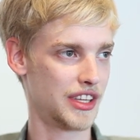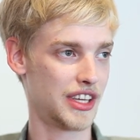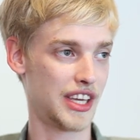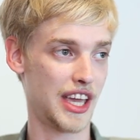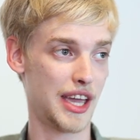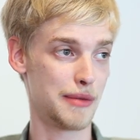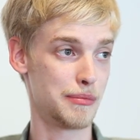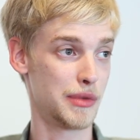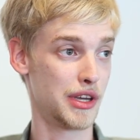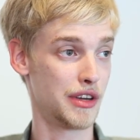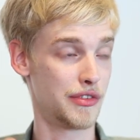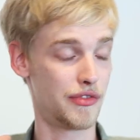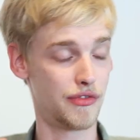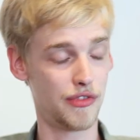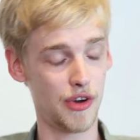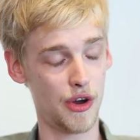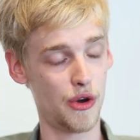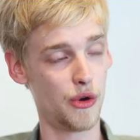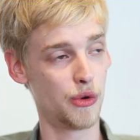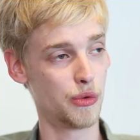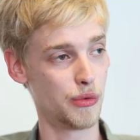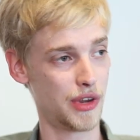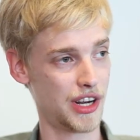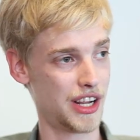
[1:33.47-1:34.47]
they yep. gave me a
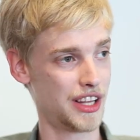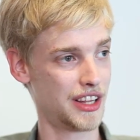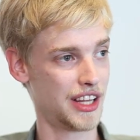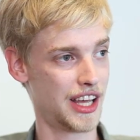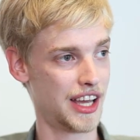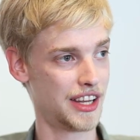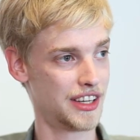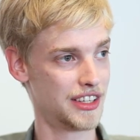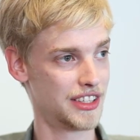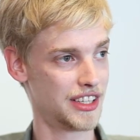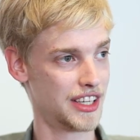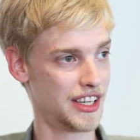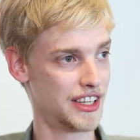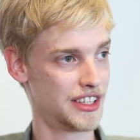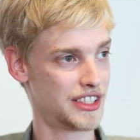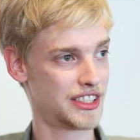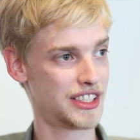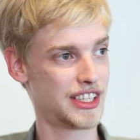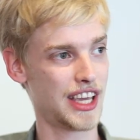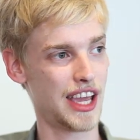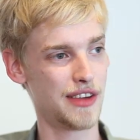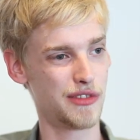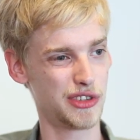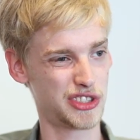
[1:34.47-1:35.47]
phone when I landed,
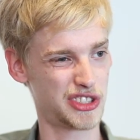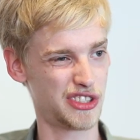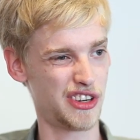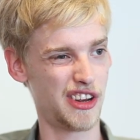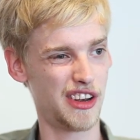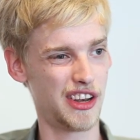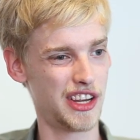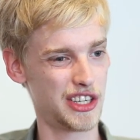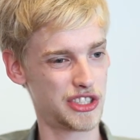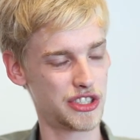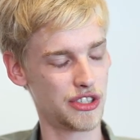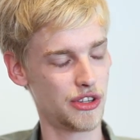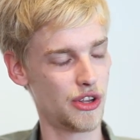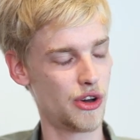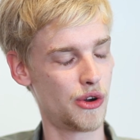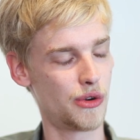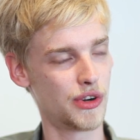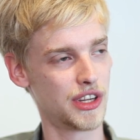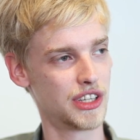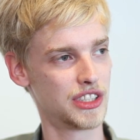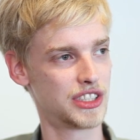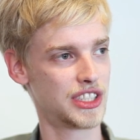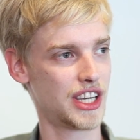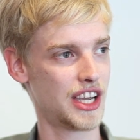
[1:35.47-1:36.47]
yep. gave us an initial
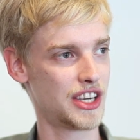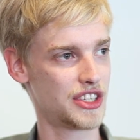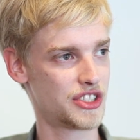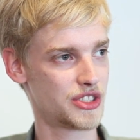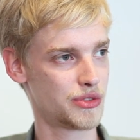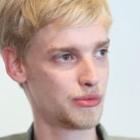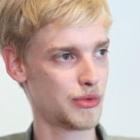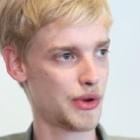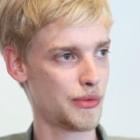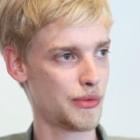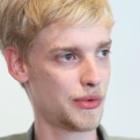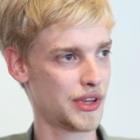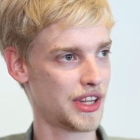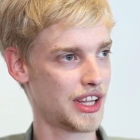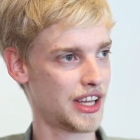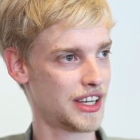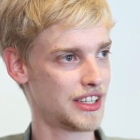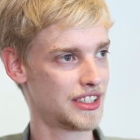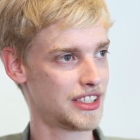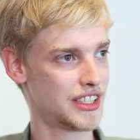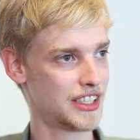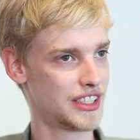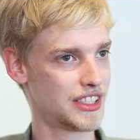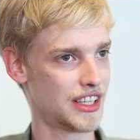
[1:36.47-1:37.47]
orientation when we
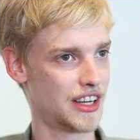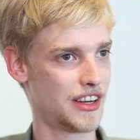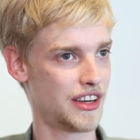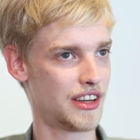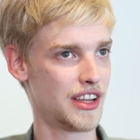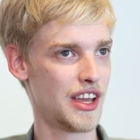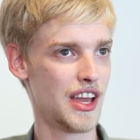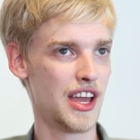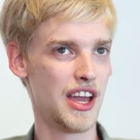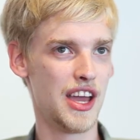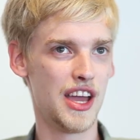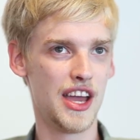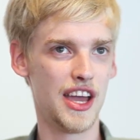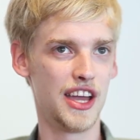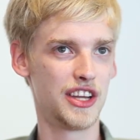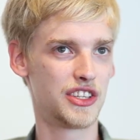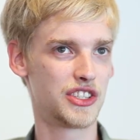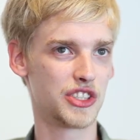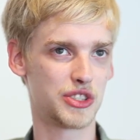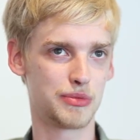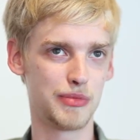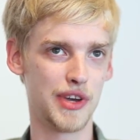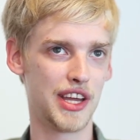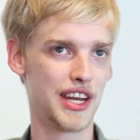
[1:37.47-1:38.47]
landed, and it
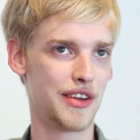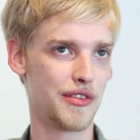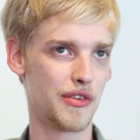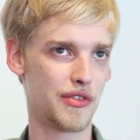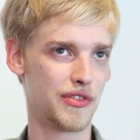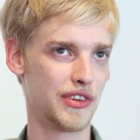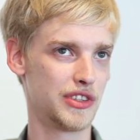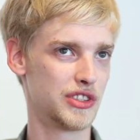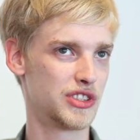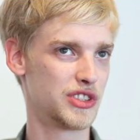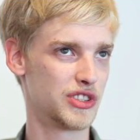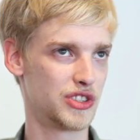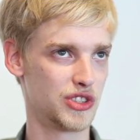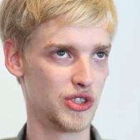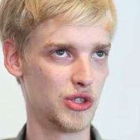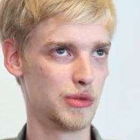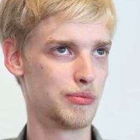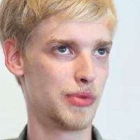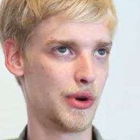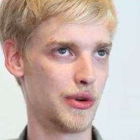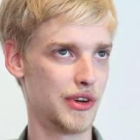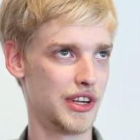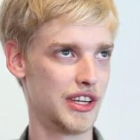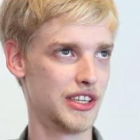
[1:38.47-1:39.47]
just made everything
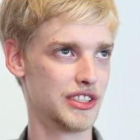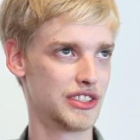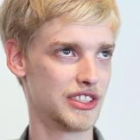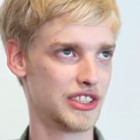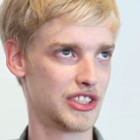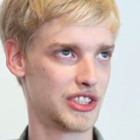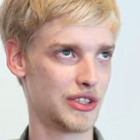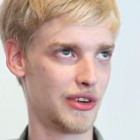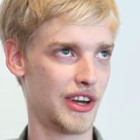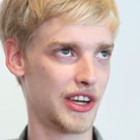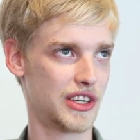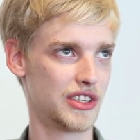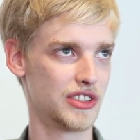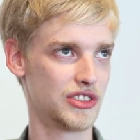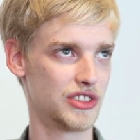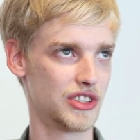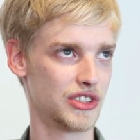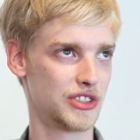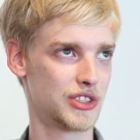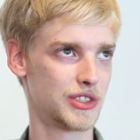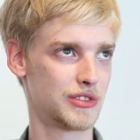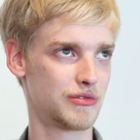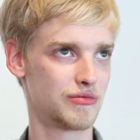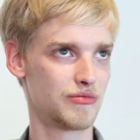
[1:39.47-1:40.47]
super easy so I could
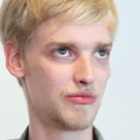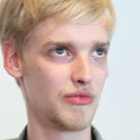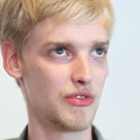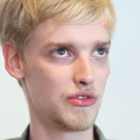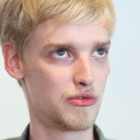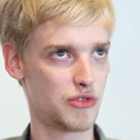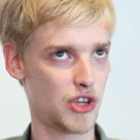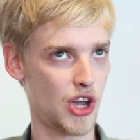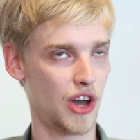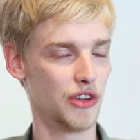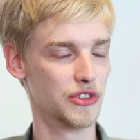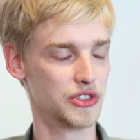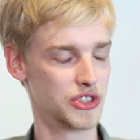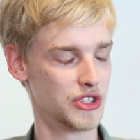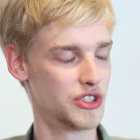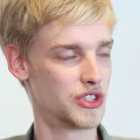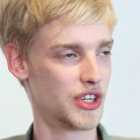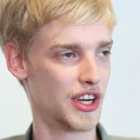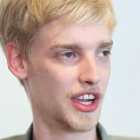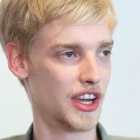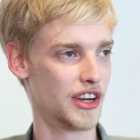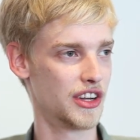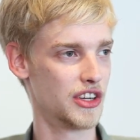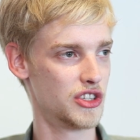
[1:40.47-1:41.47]
just
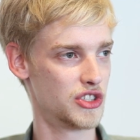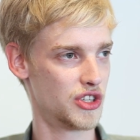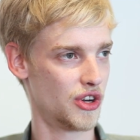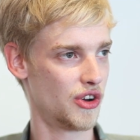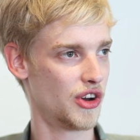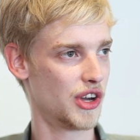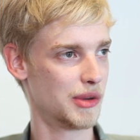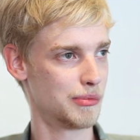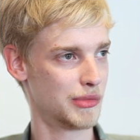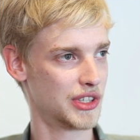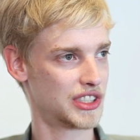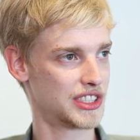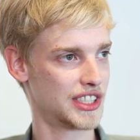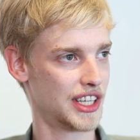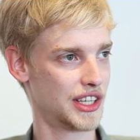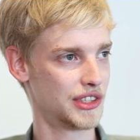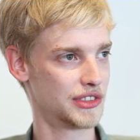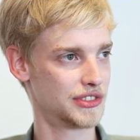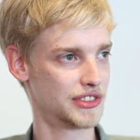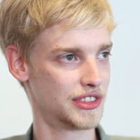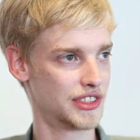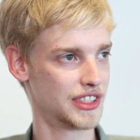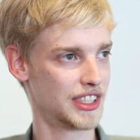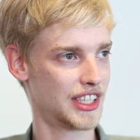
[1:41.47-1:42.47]
concentrate on enjoying
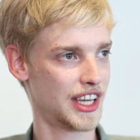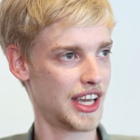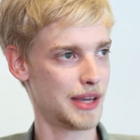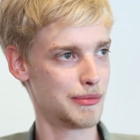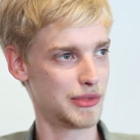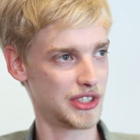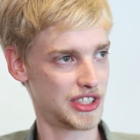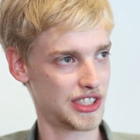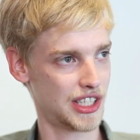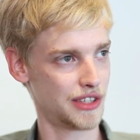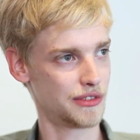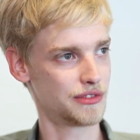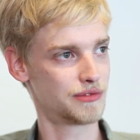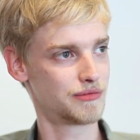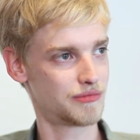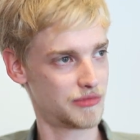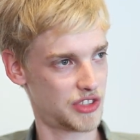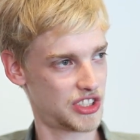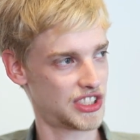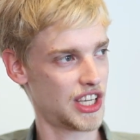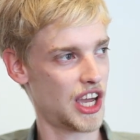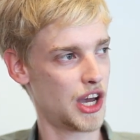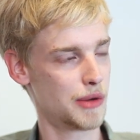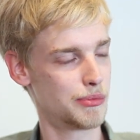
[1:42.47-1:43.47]
myself and getting myself
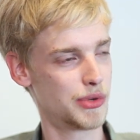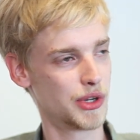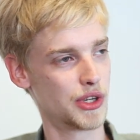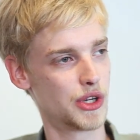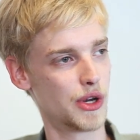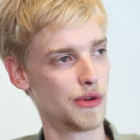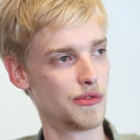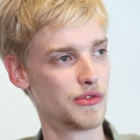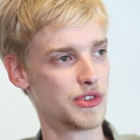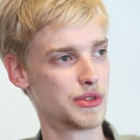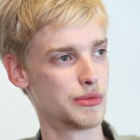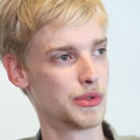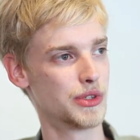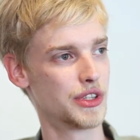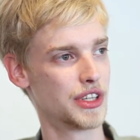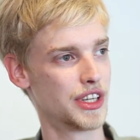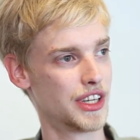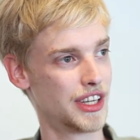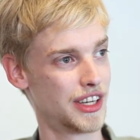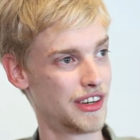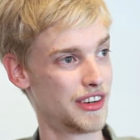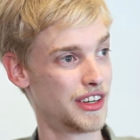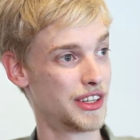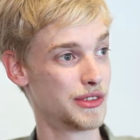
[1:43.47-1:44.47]
set up and comfortable
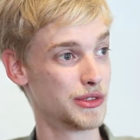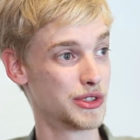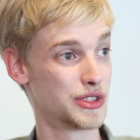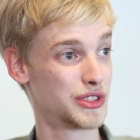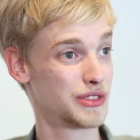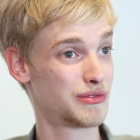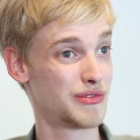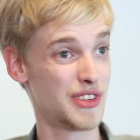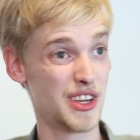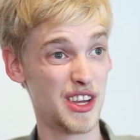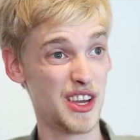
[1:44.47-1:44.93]
here, and it was